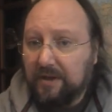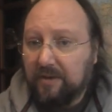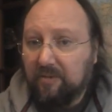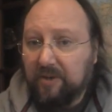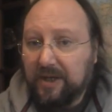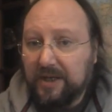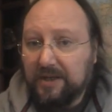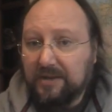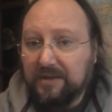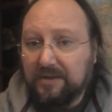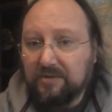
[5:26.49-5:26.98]

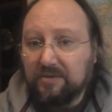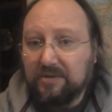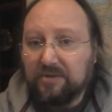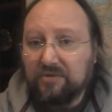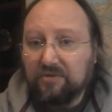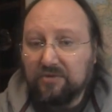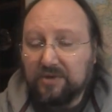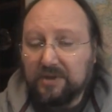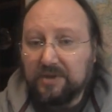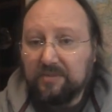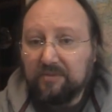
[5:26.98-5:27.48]
paintings which
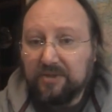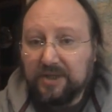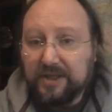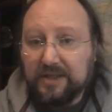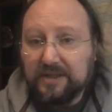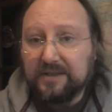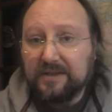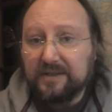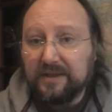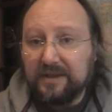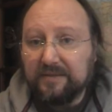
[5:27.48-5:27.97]
really
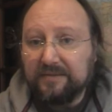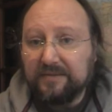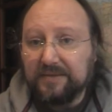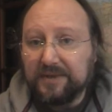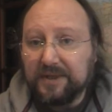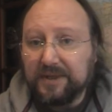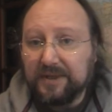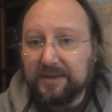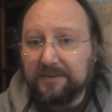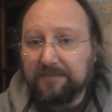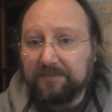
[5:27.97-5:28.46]
bring
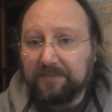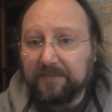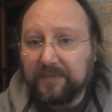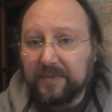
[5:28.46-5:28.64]
something,